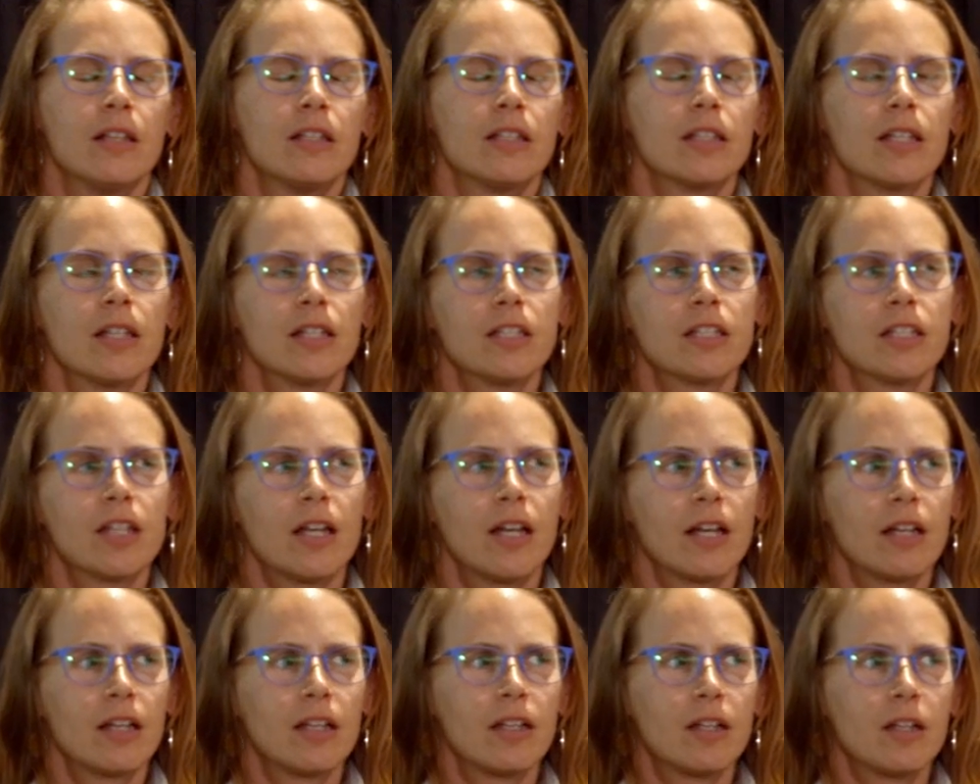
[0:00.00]
So let's
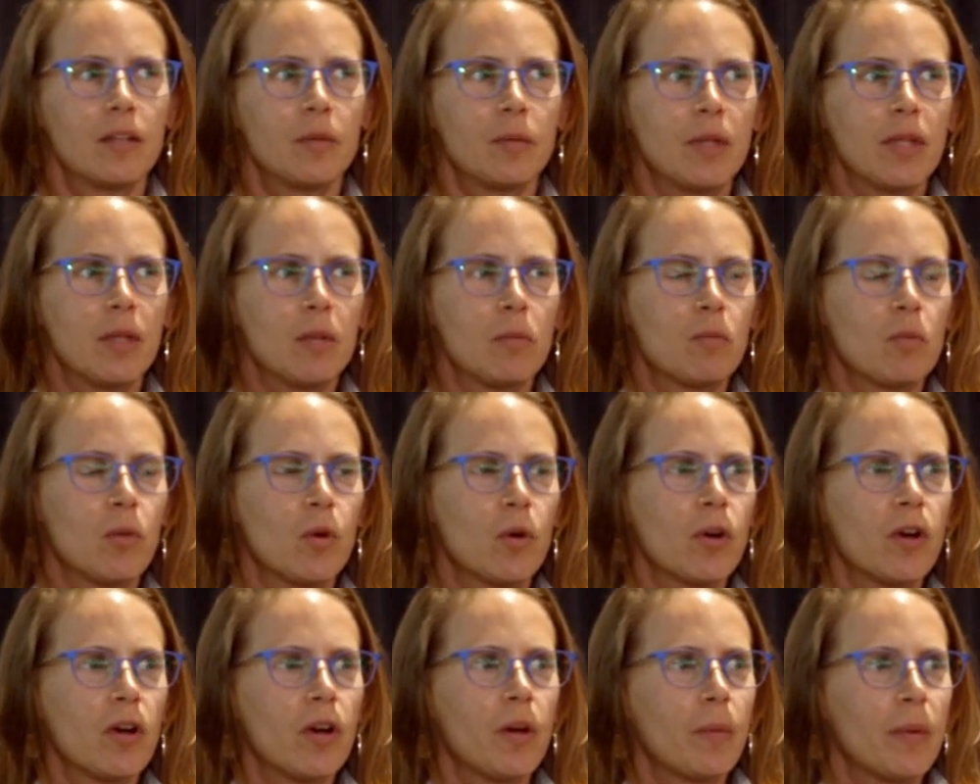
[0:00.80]
talk a little bit
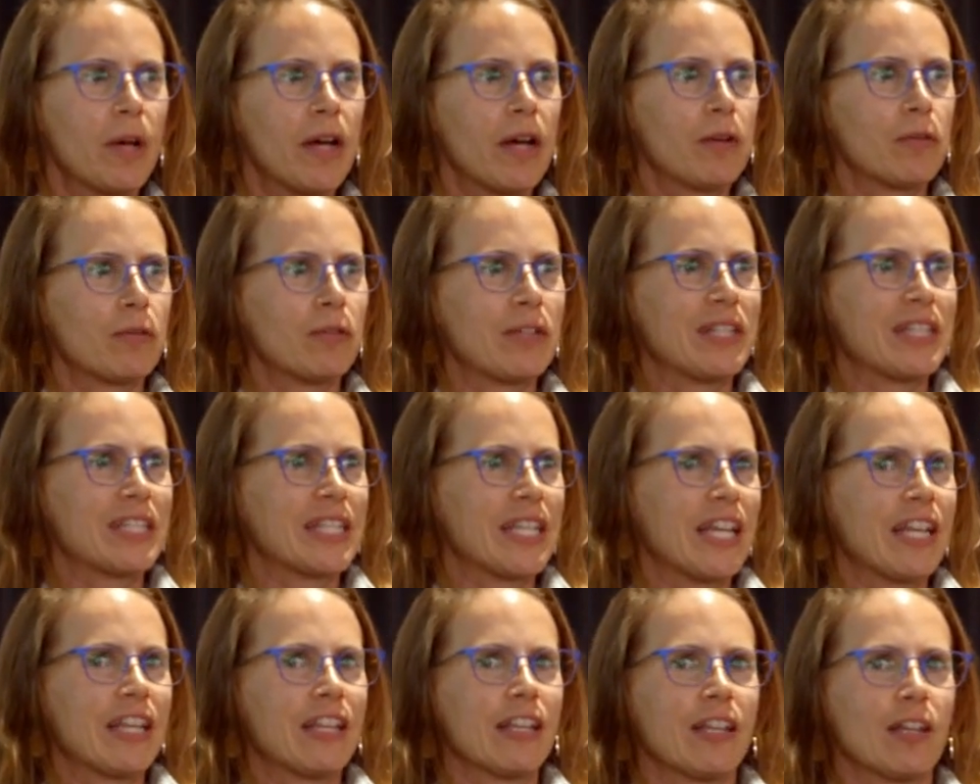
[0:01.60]
more about
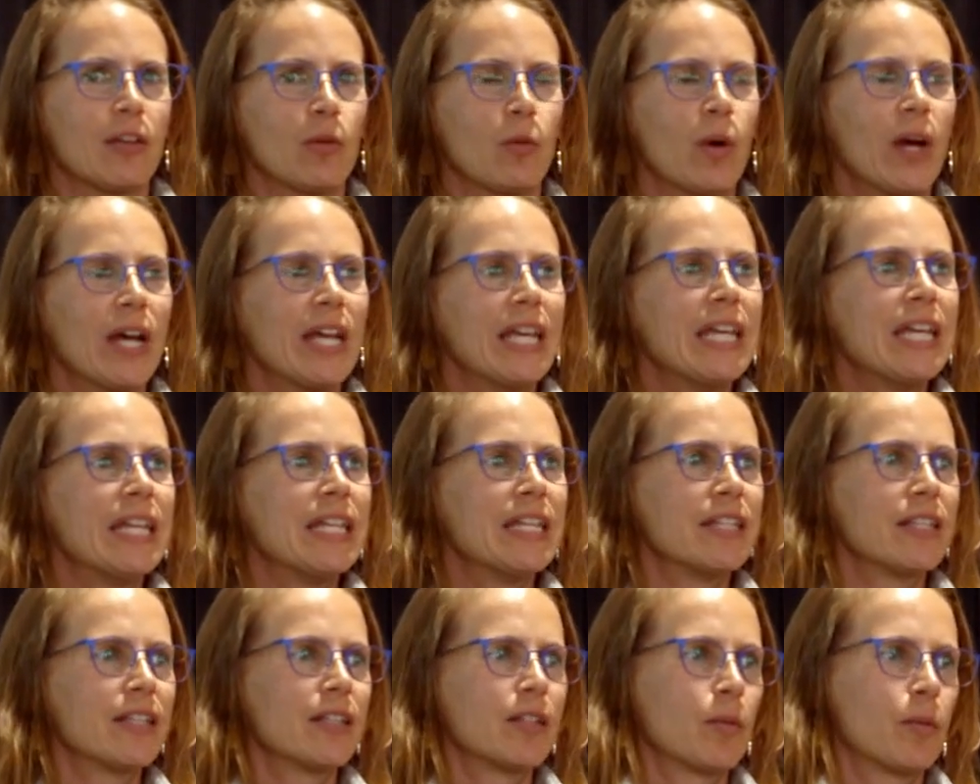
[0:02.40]
recycling. Why
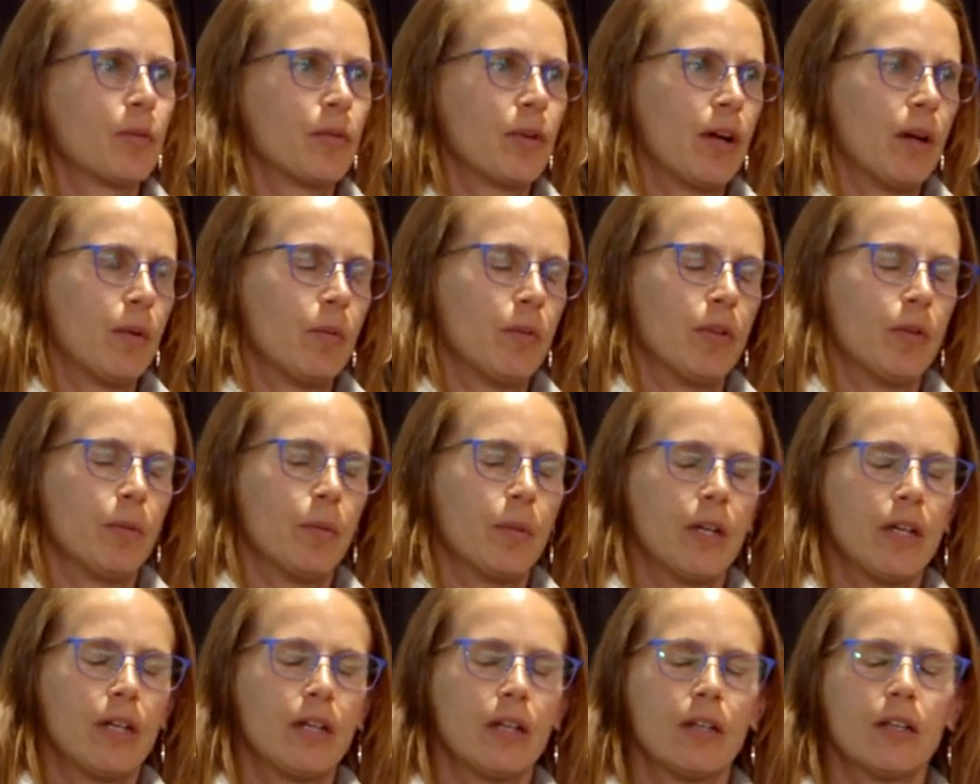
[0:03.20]
is it a
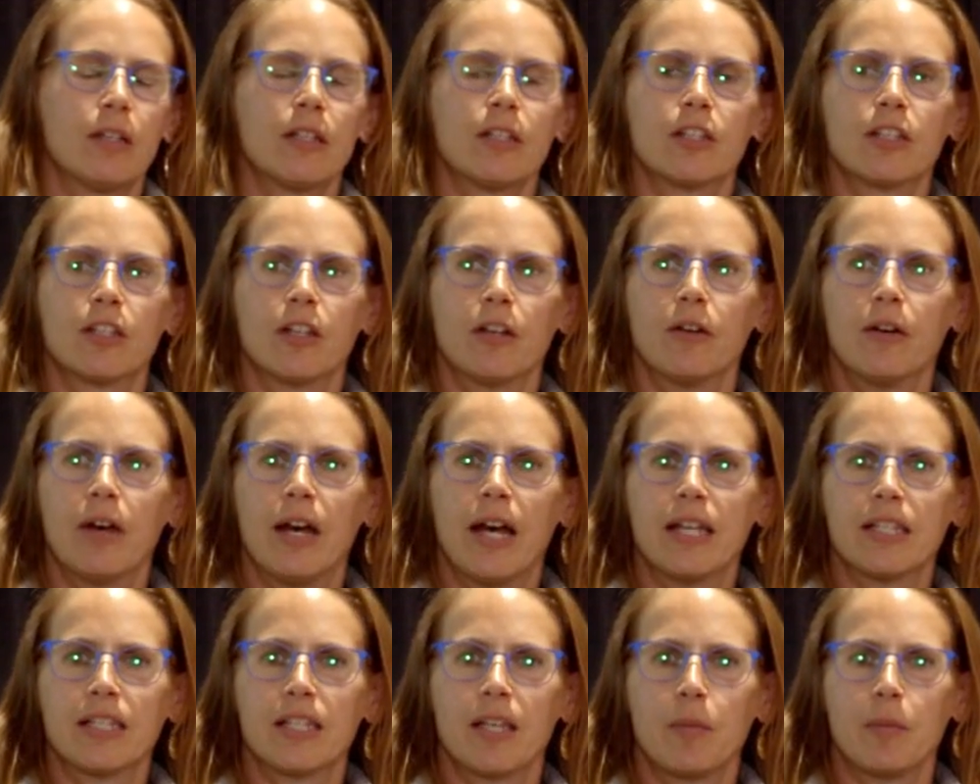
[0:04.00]
problem? So
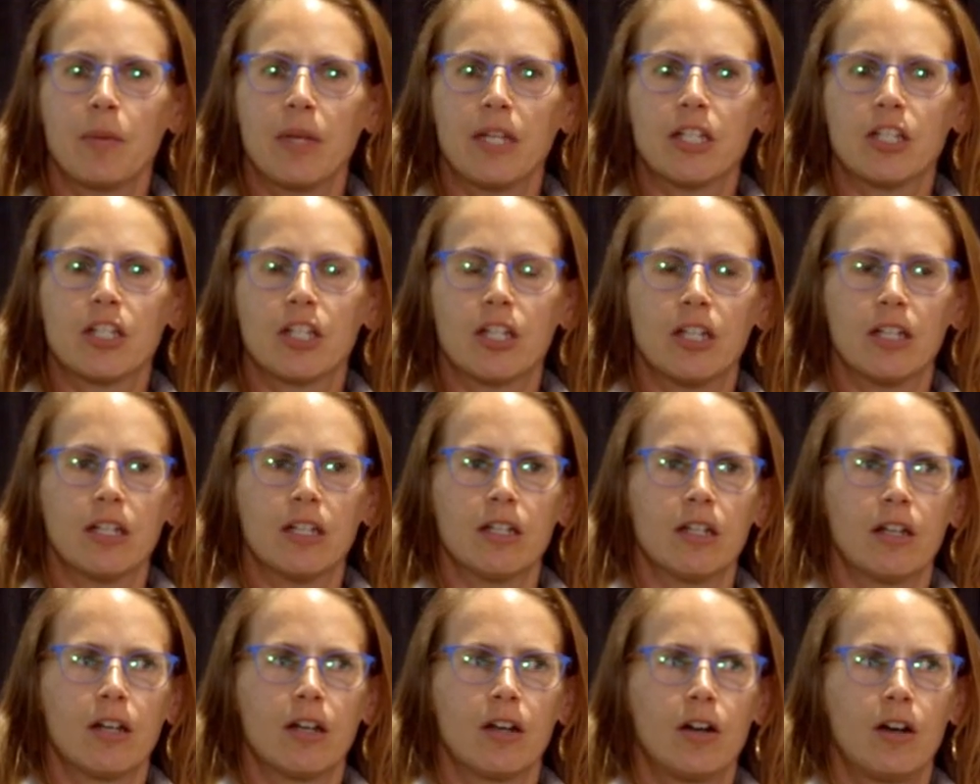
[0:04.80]
as I
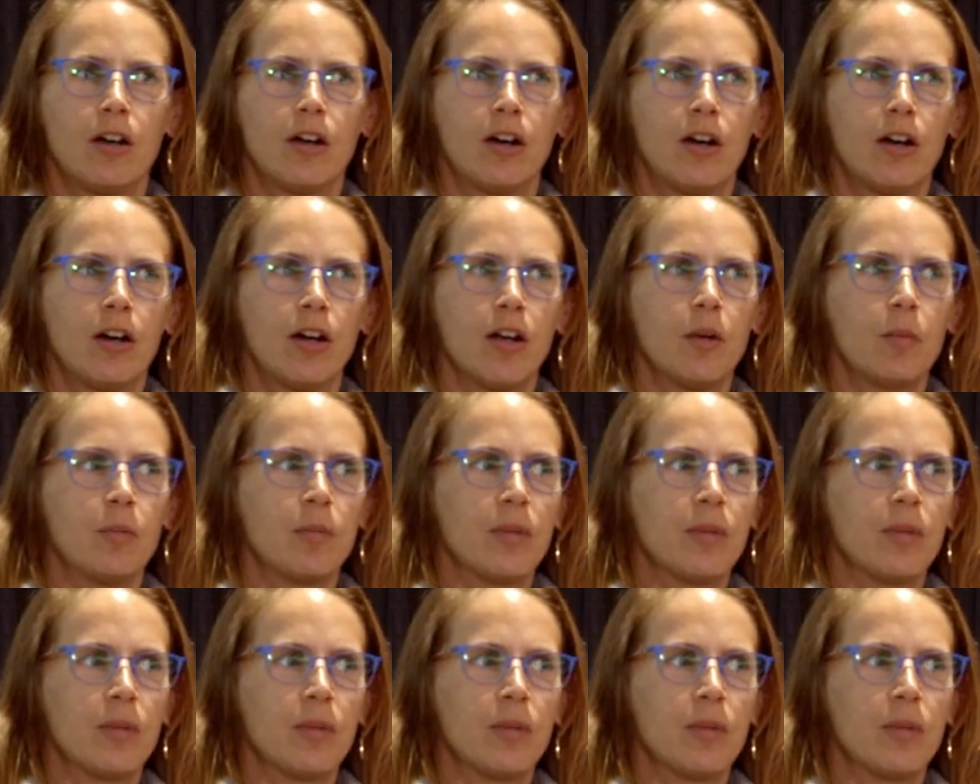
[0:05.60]
mentioned, our